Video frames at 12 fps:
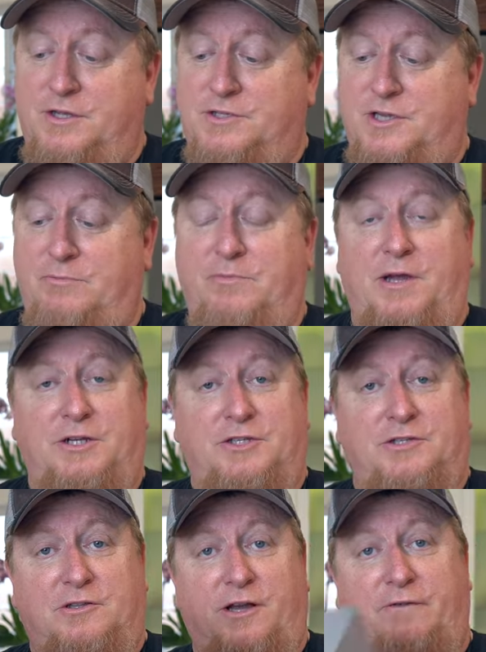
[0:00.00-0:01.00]
Something I
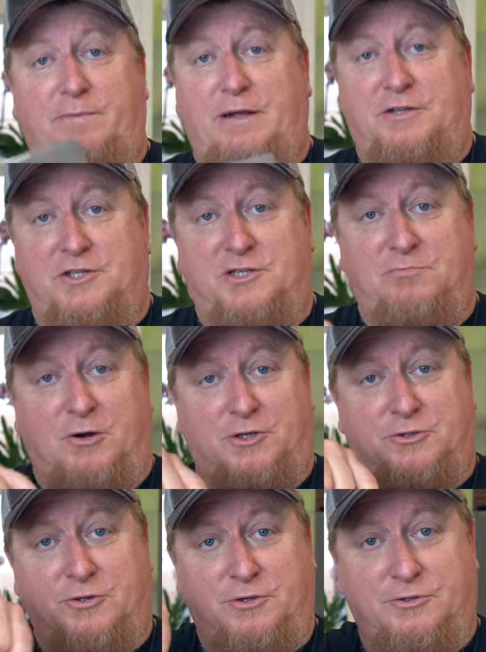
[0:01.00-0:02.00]
just love about these
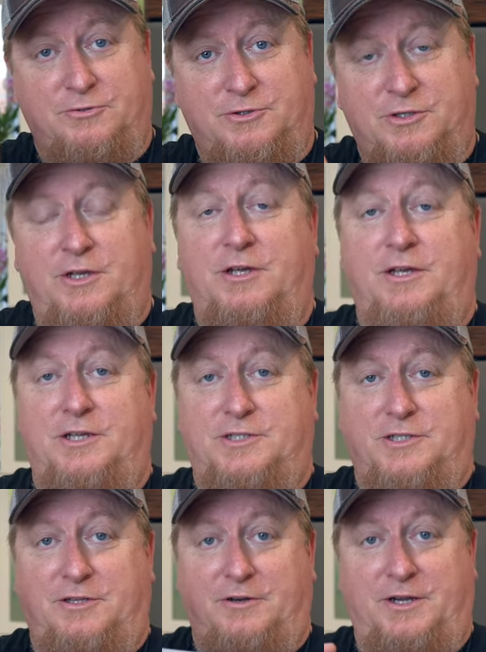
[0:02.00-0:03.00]
Smartros
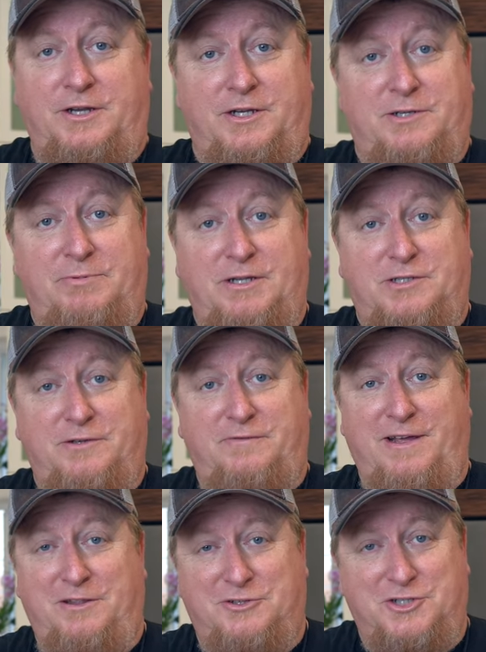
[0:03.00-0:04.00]
is that they're
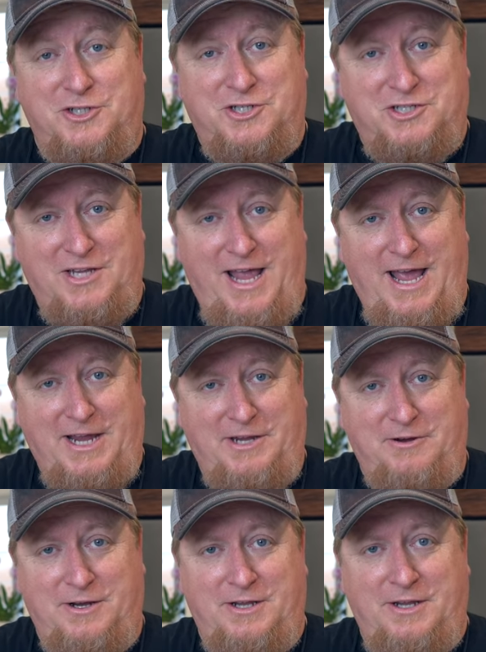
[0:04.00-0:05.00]
inexpensive and they're just as
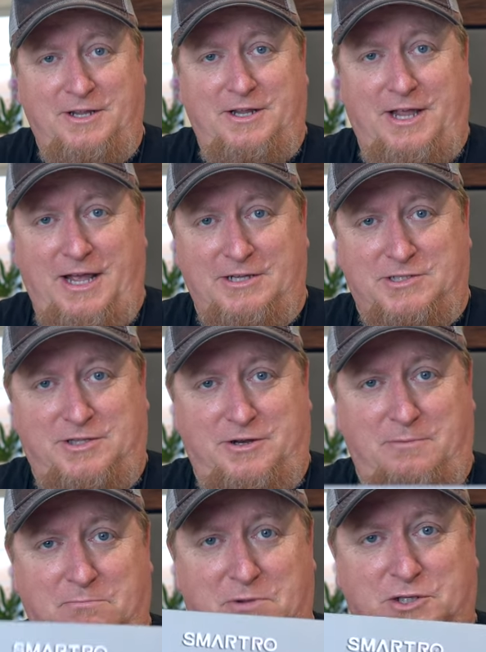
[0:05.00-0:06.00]
accurate as
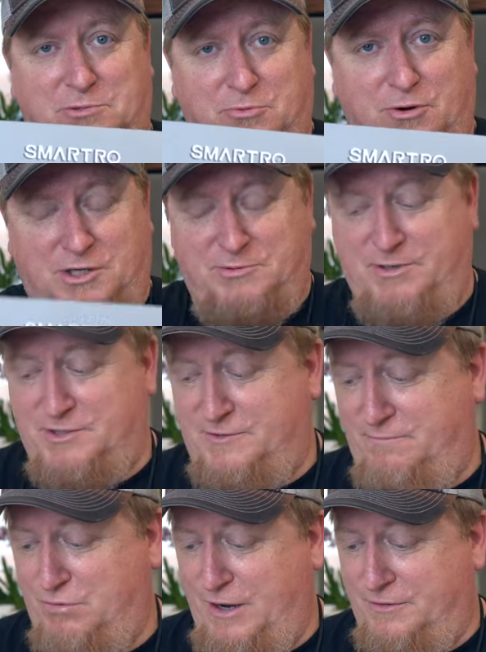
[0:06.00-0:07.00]
their much more
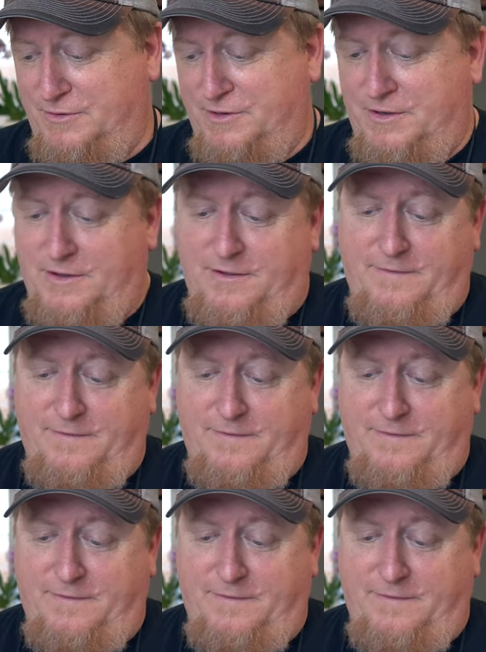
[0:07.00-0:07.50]
expensive brethren.